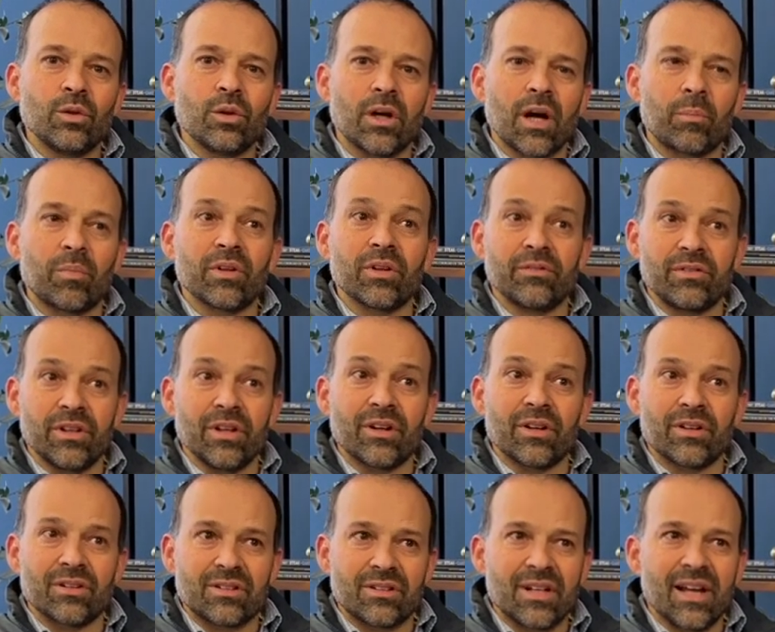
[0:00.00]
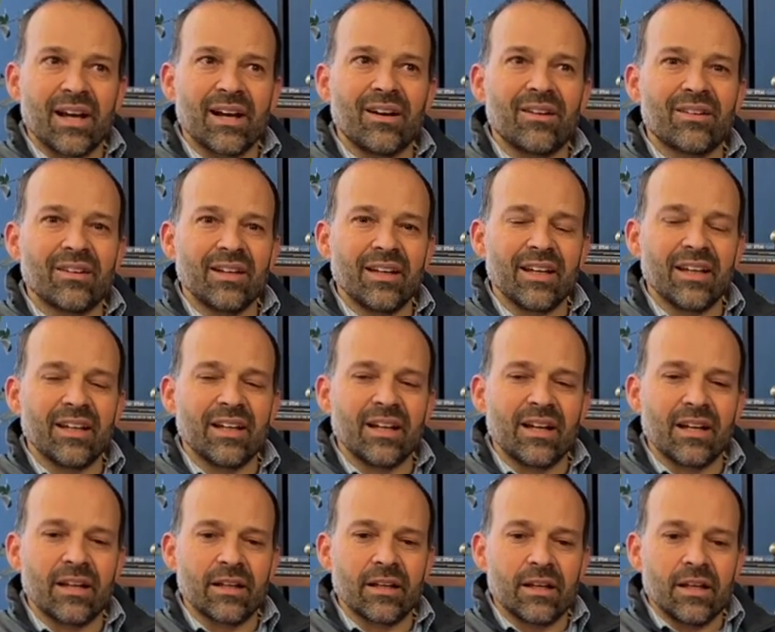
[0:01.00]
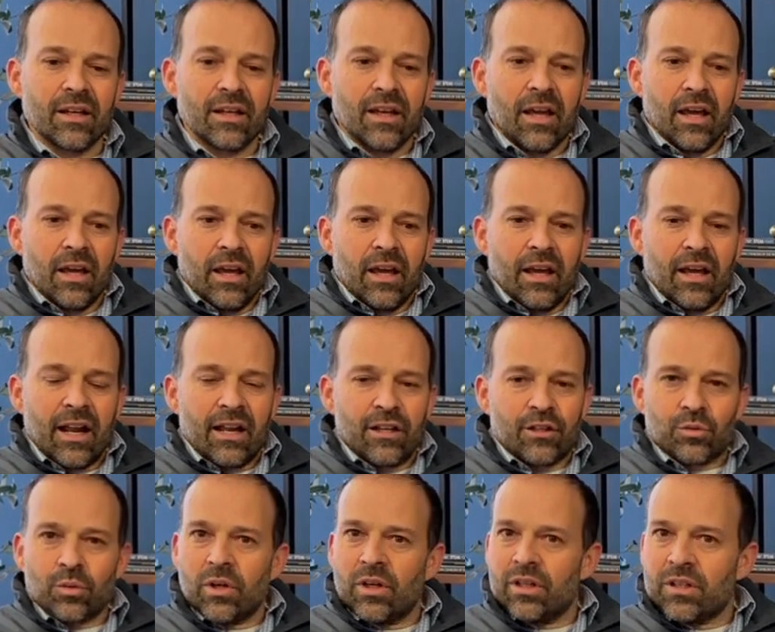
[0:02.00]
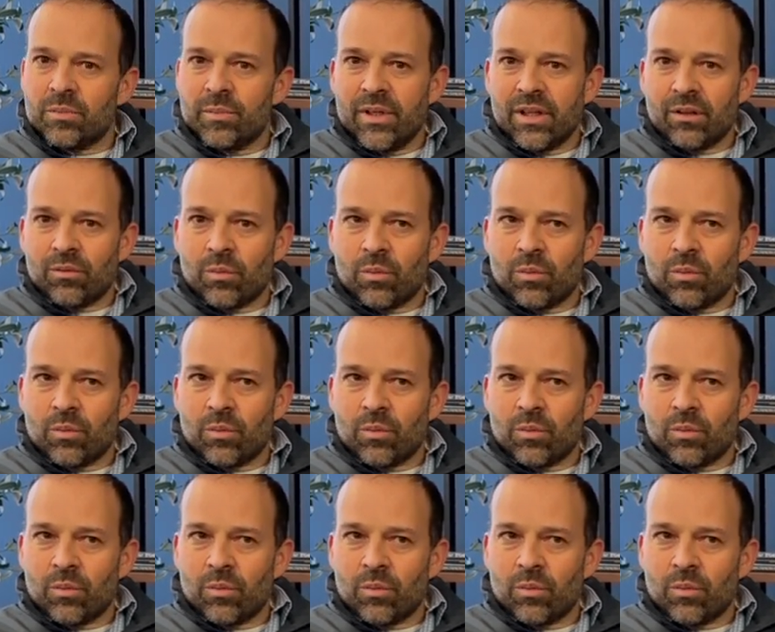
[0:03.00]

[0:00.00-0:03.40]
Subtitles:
couple of years now, and I just wanted to speak